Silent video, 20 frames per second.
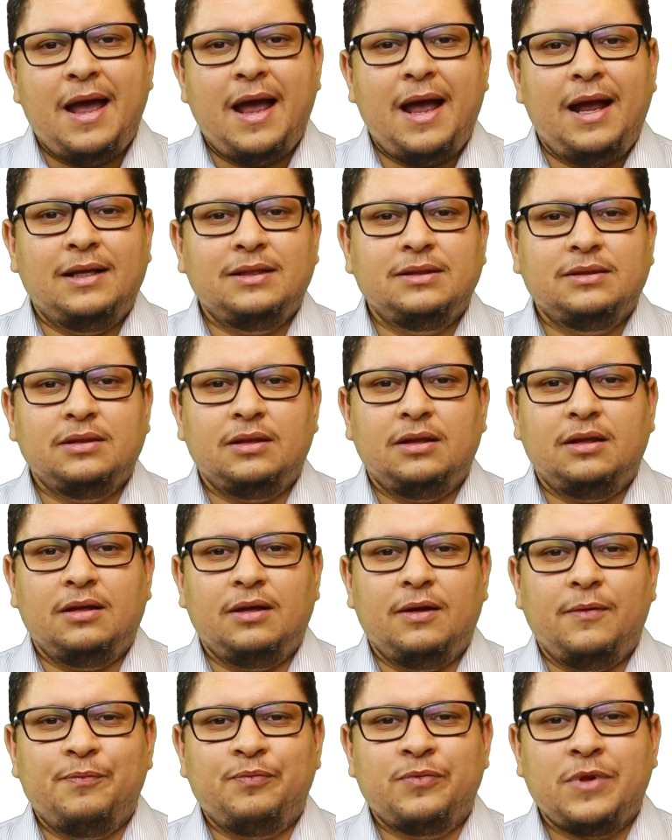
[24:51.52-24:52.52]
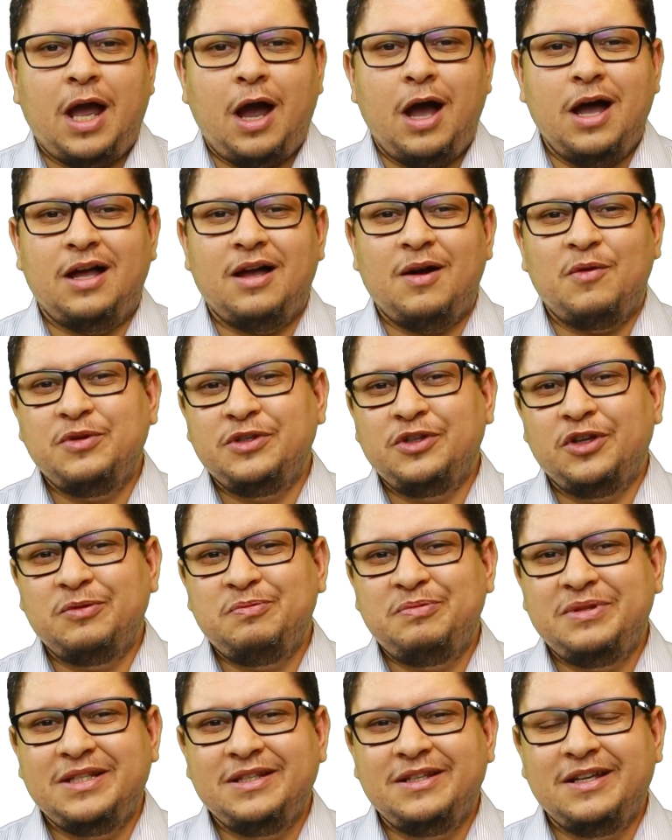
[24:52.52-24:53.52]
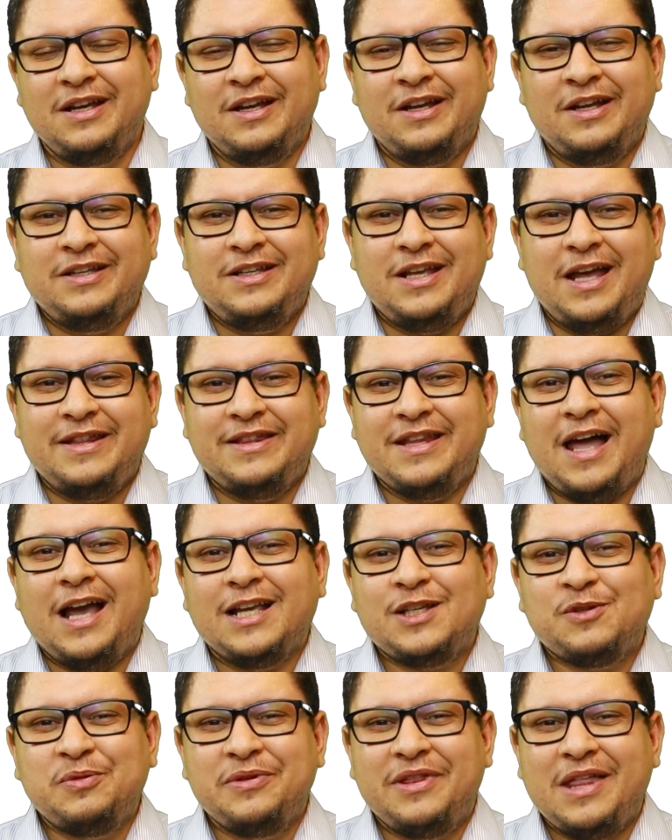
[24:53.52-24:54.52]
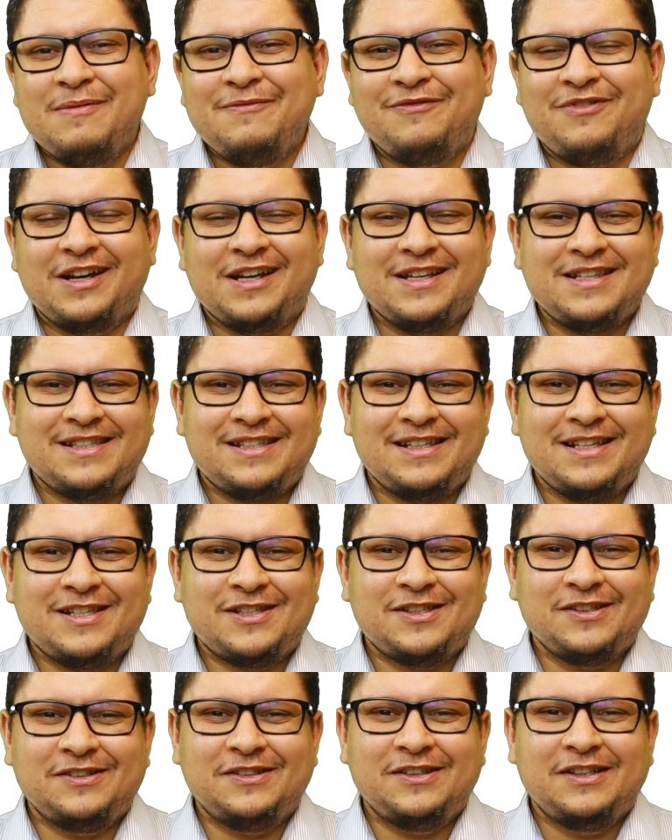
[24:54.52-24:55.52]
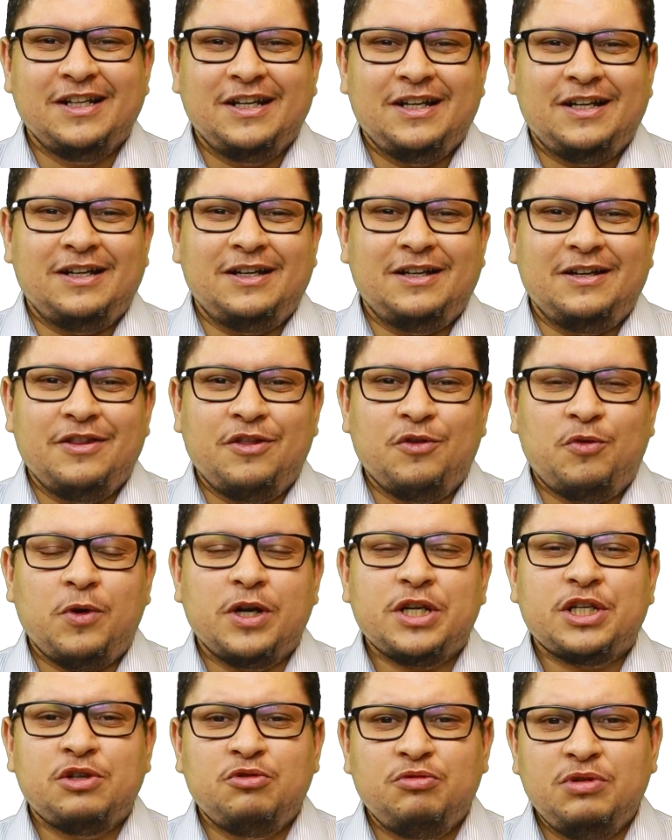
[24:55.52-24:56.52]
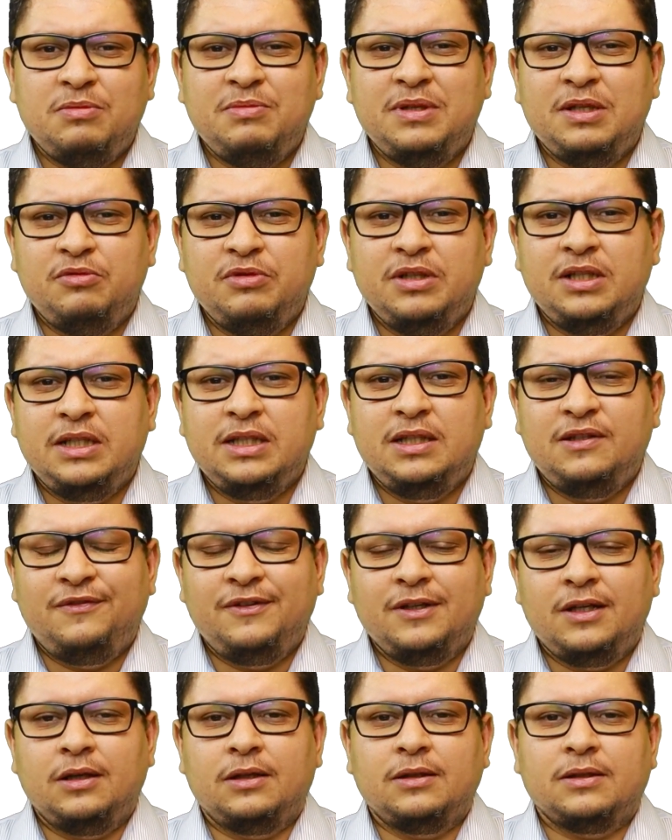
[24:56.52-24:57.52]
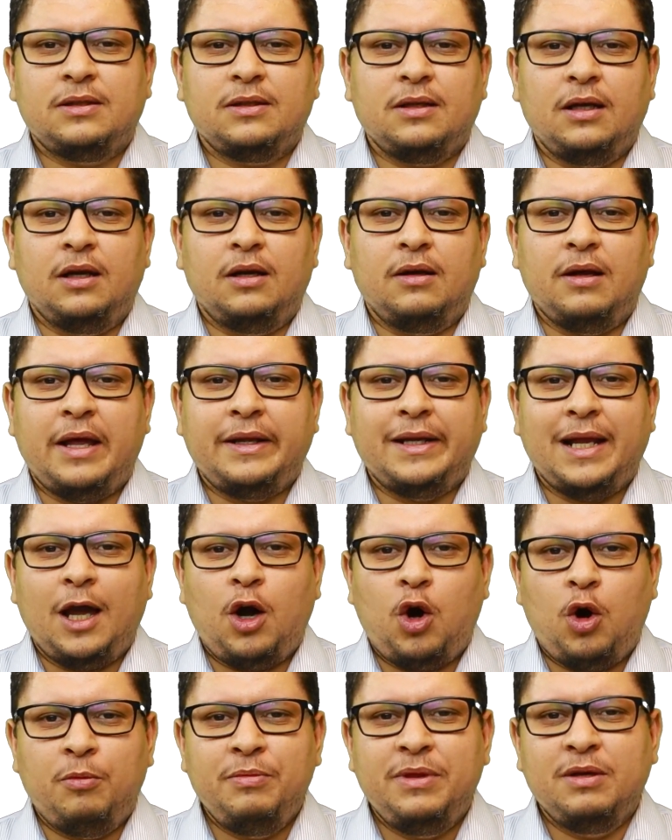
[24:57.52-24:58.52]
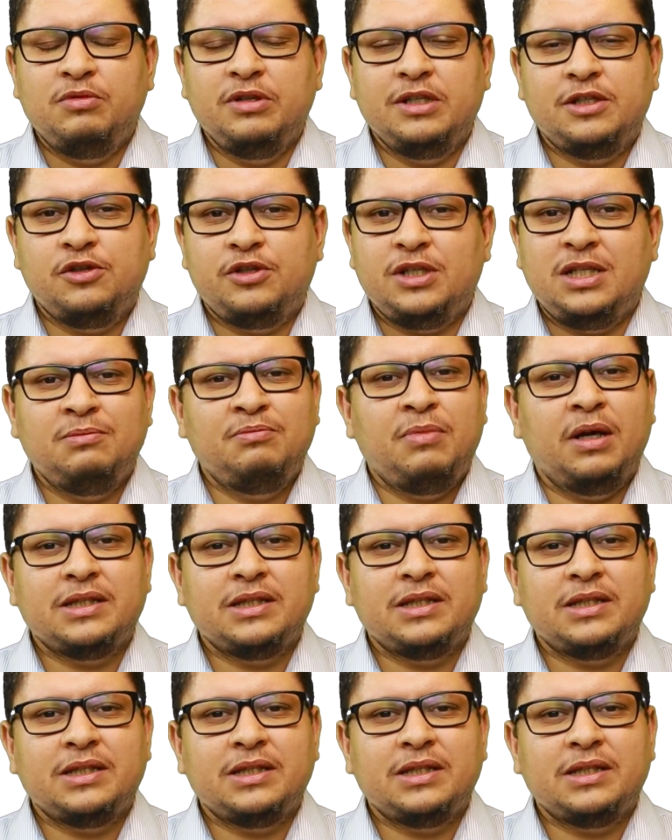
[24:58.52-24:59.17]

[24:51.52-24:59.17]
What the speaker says: And I will not be nice with them, if I can say so. The question will be really difficult, and I hope they will succeed.